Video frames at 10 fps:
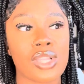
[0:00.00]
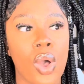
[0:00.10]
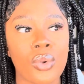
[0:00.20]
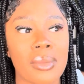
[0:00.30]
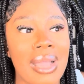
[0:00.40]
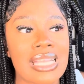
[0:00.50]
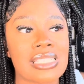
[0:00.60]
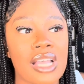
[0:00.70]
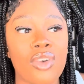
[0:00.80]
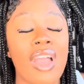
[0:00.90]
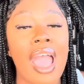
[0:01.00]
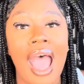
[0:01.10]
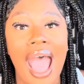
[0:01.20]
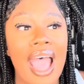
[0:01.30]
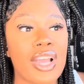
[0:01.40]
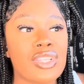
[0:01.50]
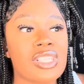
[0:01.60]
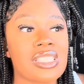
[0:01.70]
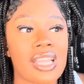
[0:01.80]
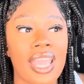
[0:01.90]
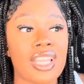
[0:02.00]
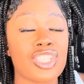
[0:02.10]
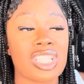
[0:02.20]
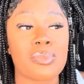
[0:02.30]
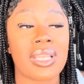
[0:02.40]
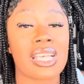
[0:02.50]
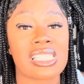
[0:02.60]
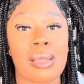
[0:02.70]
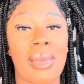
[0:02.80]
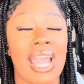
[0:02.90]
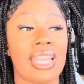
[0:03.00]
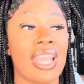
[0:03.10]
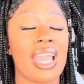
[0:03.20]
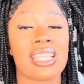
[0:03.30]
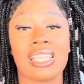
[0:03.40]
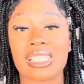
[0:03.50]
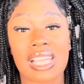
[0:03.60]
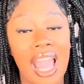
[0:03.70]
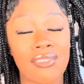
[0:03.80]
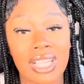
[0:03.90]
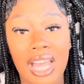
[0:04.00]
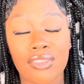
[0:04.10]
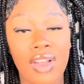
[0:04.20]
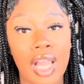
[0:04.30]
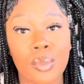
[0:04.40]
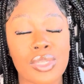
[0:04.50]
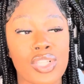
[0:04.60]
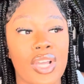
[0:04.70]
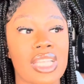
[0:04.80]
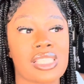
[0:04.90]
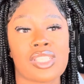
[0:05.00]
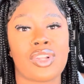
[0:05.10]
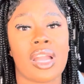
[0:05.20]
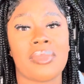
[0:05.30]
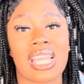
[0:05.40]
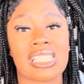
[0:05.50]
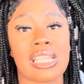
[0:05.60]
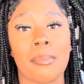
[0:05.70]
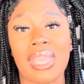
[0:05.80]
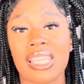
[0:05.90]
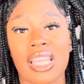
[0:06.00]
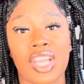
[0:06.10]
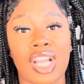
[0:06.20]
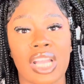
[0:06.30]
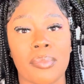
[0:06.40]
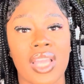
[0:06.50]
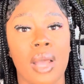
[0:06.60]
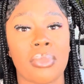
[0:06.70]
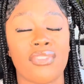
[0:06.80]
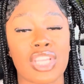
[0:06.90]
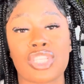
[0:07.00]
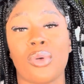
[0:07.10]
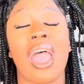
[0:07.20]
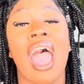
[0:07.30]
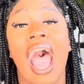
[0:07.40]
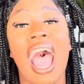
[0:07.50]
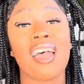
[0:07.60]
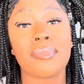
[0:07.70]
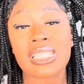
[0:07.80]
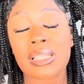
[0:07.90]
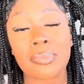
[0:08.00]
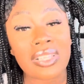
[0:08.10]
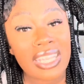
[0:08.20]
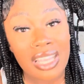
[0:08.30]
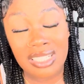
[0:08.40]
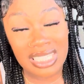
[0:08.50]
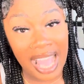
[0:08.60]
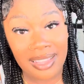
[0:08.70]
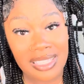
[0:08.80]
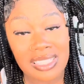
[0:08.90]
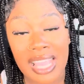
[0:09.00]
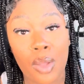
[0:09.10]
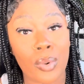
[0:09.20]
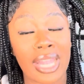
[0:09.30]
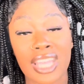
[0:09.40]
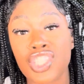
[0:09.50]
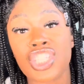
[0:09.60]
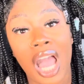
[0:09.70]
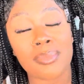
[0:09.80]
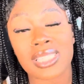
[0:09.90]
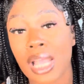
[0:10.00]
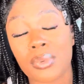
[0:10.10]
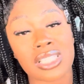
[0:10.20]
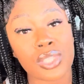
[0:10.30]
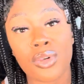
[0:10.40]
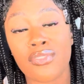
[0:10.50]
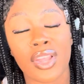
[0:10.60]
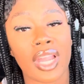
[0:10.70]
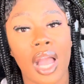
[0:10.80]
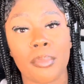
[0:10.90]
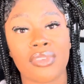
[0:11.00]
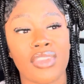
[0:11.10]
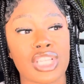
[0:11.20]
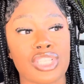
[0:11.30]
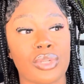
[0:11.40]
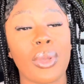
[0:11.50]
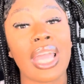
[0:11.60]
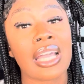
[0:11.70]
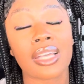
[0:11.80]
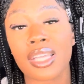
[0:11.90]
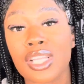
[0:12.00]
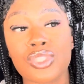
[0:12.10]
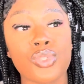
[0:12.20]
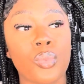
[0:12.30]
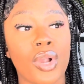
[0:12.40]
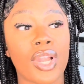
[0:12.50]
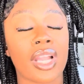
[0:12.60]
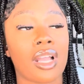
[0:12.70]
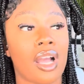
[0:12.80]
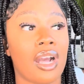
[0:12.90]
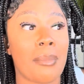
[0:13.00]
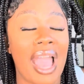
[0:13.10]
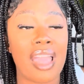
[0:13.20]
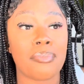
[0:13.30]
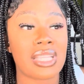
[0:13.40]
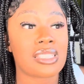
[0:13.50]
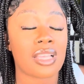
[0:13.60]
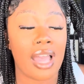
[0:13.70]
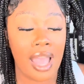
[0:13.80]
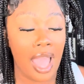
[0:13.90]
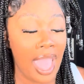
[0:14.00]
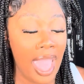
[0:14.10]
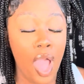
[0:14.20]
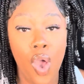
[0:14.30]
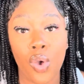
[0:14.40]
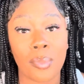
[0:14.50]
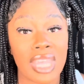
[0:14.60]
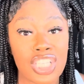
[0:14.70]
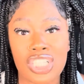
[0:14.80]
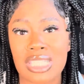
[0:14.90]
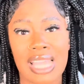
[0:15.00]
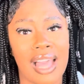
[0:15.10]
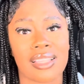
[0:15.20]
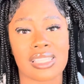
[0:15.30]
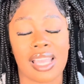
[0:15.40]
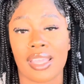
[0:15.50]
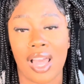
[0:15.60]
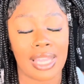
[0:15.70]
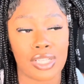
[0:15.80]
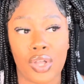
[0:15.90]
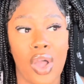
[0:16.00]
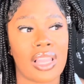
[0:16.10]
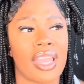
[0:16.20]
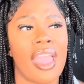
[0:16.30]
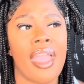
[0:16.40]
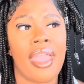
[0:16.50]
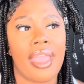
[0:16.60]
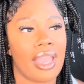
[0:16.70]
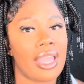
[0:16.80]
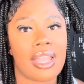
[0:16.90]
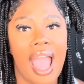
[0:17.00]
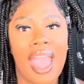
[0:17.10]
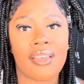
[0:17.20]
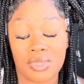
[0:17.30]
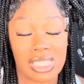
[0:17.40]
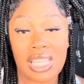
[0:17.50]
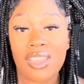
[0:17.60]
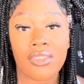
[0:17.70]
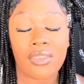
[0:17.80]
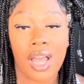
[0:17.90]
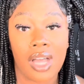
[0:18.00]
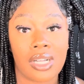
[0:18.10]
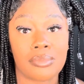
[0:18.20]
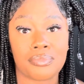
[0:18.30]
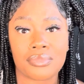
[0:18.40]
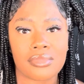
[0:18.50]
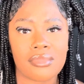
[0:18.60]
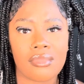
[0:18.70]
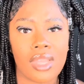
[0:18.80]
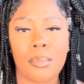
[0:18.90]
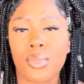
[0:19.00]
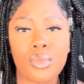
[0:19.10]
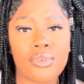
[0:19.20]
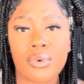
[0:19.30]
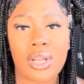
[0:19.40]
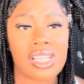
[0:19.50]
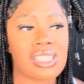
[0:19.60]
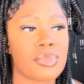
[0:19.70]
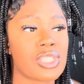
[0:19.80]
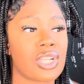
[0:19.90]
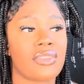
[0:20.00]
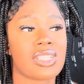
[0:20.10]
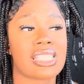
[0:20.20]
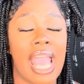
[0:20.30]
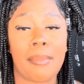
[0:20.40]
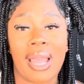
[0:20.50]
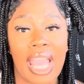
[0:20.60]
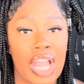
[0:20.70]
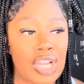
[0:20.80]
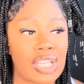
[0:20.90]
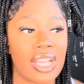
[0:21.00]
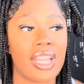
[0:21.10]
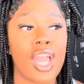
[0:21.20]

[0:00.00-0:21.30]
owner myself, I understand just because somebody doesn't have a lot of followers on Instagram, that doesn't mean that they're going to be unprofessional. I have been to plenty of stylists that were in shops. They were still very unprofessional, couldn't do work. I have been to at-home kitchen stylists, like y'all like to call it, and I have received beautiful customer service, got my hair done,